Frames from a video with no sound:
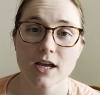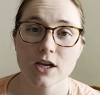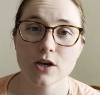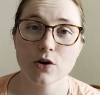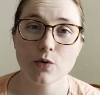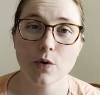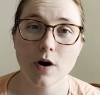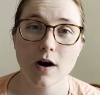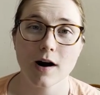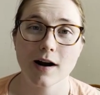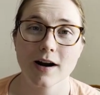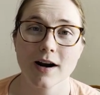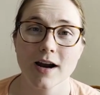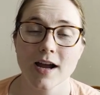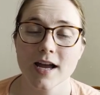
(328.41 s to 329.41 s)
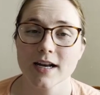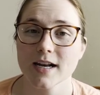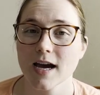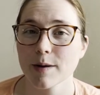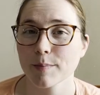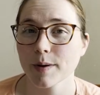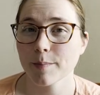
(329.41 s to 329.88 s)
you are
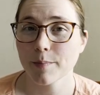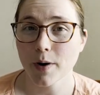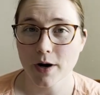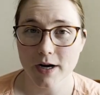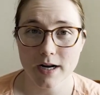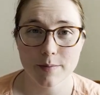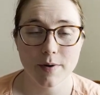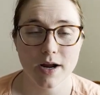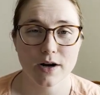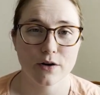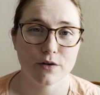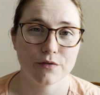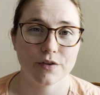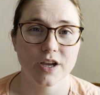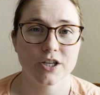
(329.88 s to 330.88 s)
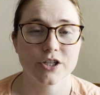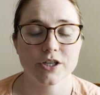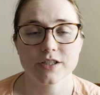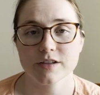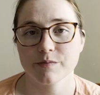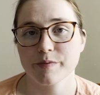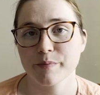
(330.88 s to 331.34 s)
not bombarded by
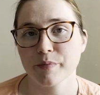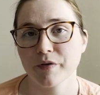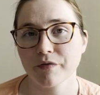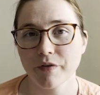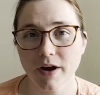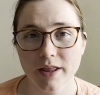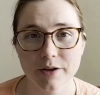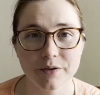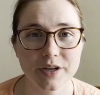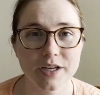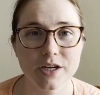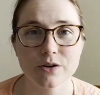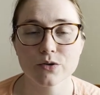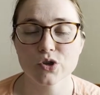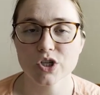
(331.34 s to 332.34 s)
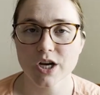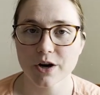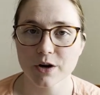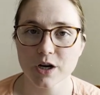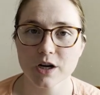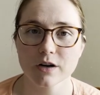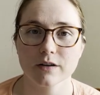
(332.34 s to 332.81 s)
notifications of people following you,
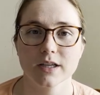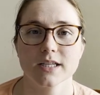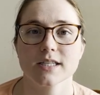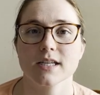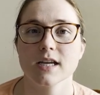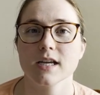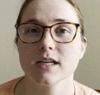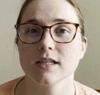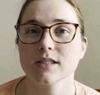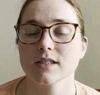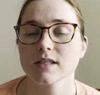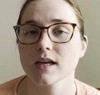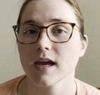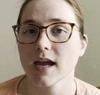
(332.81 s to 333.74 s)
sharing your listings,